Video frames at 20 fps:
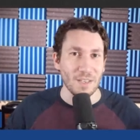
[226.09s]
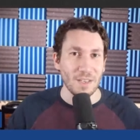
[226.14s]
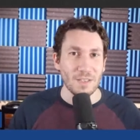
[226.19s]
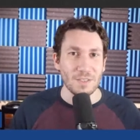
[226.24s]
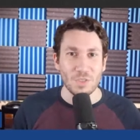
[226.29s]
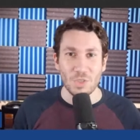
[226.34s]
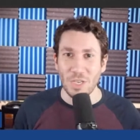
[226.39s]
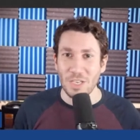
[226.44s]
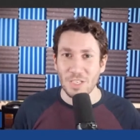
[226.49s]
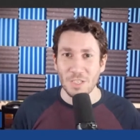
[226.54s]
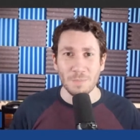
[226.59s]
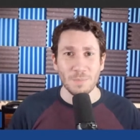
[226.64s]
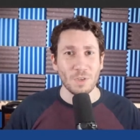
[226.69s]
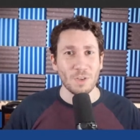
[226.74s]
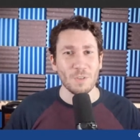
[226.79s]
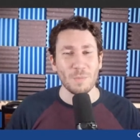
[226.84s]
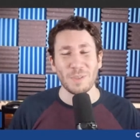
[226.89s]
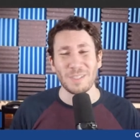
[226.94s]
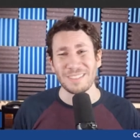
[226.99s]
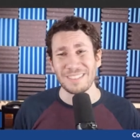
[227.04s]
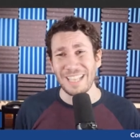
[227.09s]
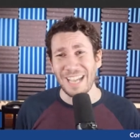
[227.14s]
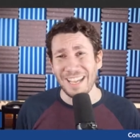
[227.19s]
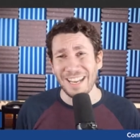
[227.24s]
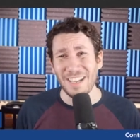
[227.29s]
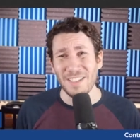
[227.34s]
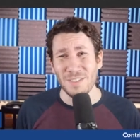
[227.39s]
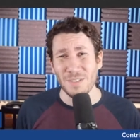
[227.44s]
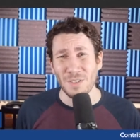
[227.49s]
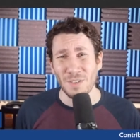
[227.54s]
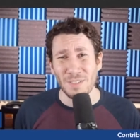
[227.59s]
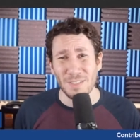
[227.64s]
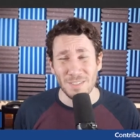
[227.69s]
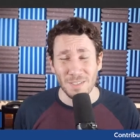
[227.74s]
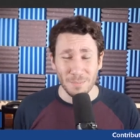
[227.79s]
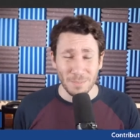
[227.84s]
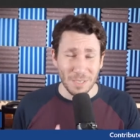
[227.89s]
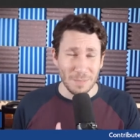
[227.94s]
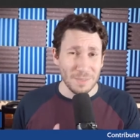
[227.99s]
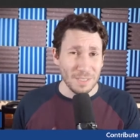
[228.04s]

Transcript: Changeup, curveball, not as good. Sometimes